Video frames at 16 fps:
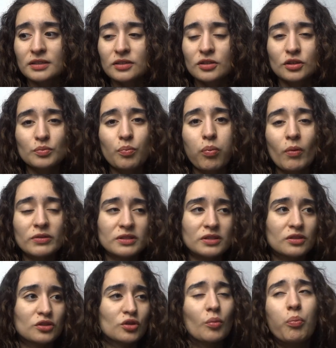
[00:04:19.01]

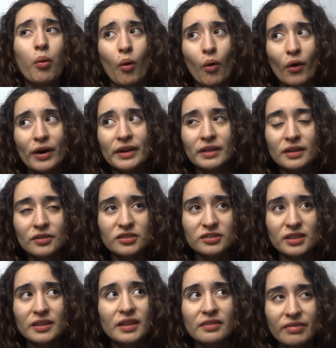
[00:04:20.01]
there's no point, there's
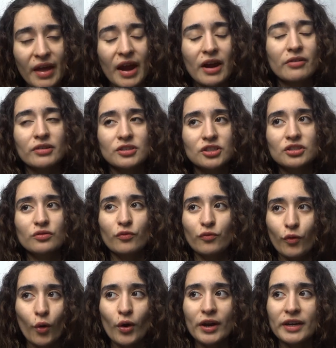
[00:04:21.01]
nothing there, it's just a
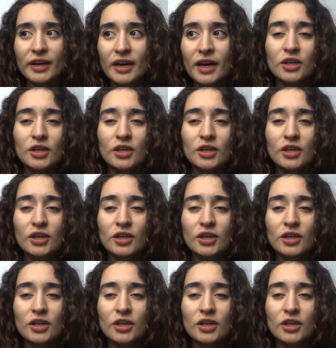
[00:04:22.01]
void,